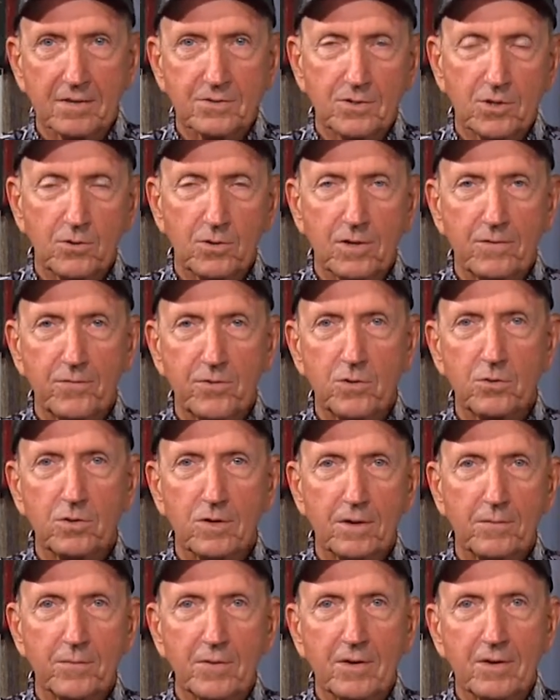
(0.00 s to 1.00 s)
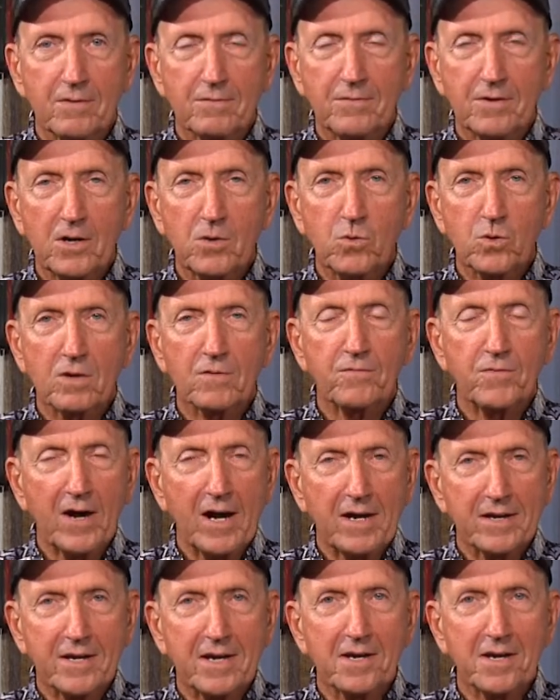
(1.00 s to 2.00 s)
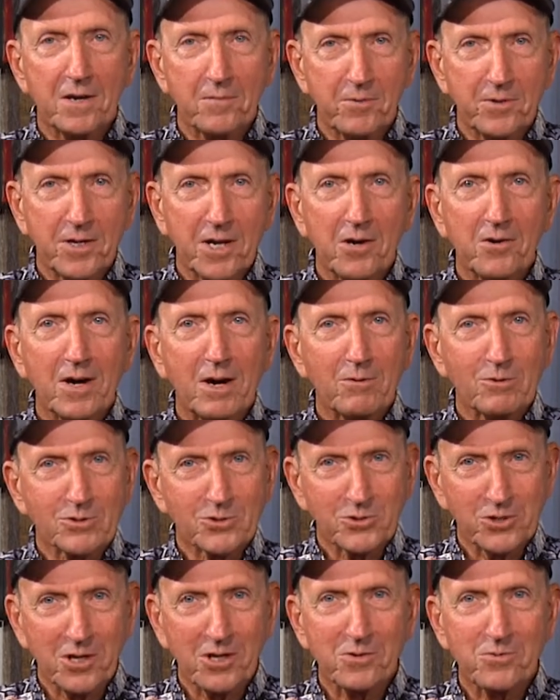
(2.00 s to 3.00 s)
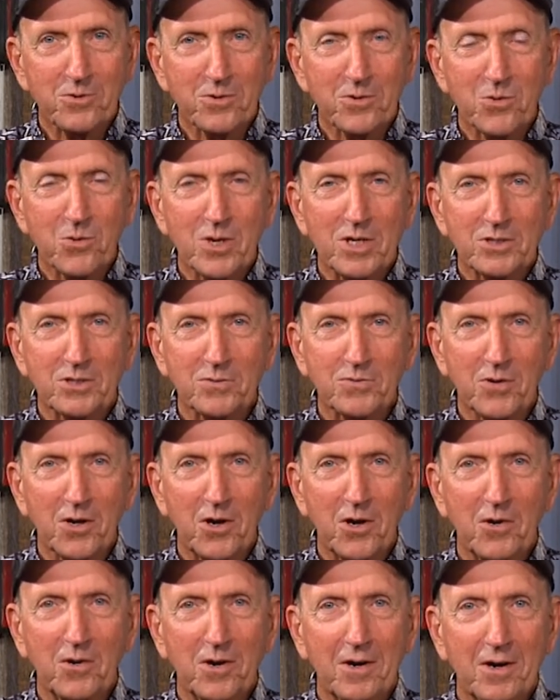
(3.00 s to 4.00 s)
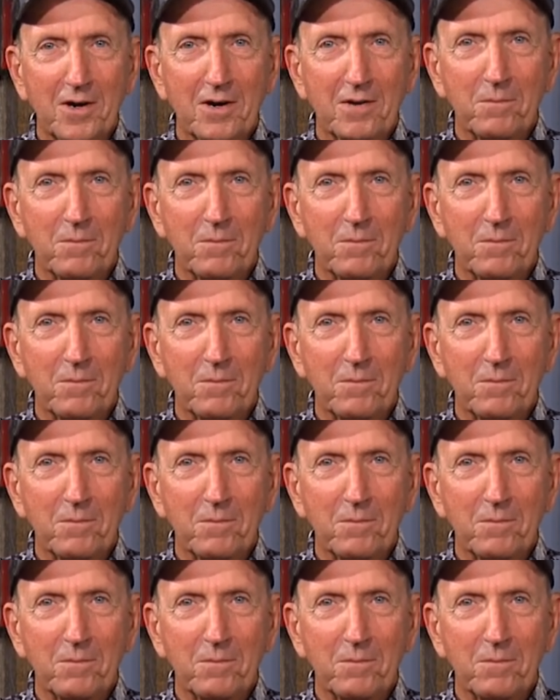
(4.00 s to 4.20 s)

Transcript: So if you uh, know where to find that, let me know. I will share it with the rest of y'all.